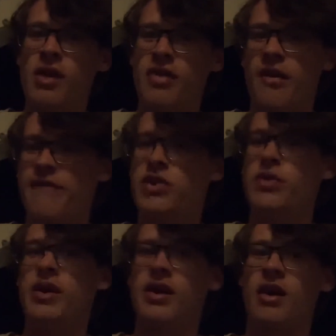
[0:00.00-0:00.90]
that are
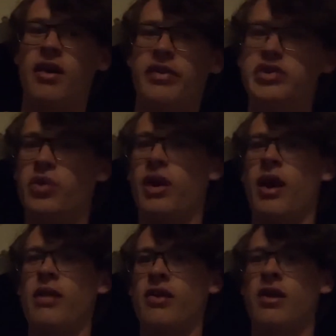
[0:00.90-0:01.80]
viewing are
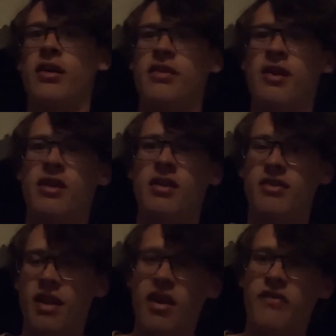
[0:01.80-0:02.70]
enjoying the content and
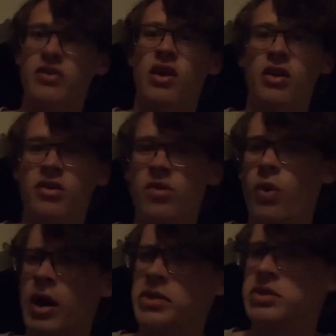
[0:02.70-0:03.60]
staying for longer to
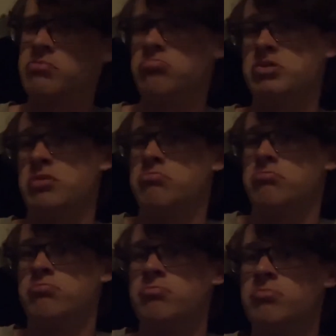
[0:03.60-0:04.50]
watch. So
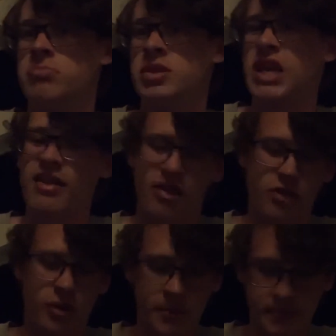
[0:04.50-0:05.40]
I guess that's
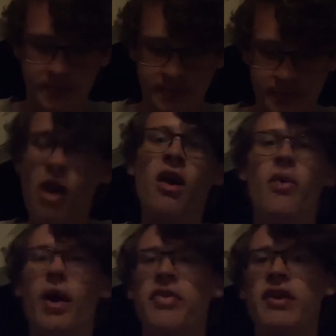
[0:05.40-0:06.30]
good.
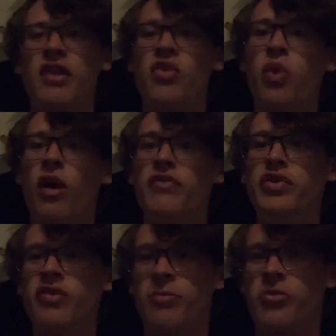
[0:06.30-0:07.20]
We also got 12 new
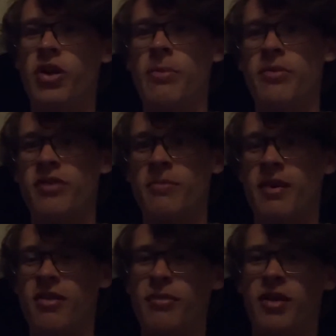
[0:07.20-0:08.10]
subscribers in the
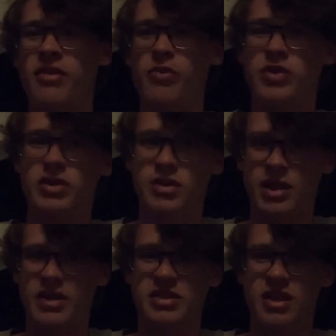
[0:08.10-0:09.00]
past month, which is
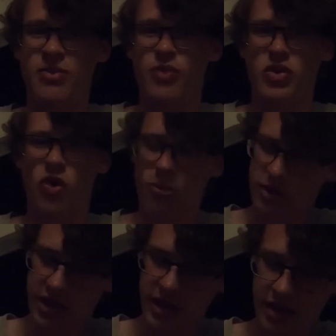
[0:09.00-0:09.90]
less than we
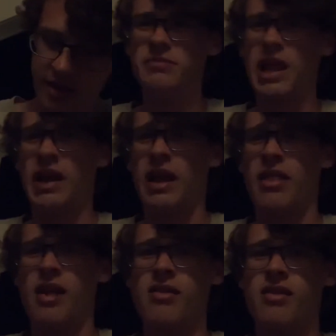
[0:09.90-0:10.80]
normally get.
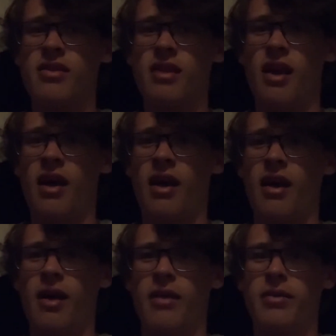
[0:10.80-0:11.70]
Again, that's
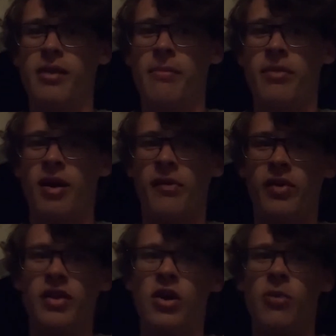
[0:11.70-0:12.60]
a number I
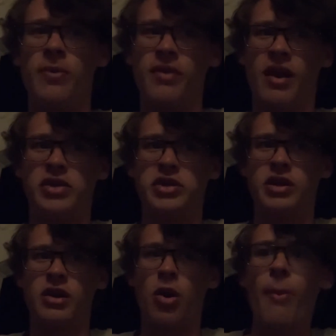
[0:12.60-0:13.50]
really hope is actually
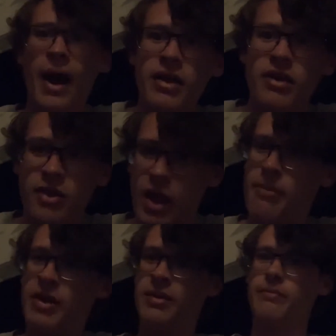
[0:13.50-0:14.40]
going to go back to climbing.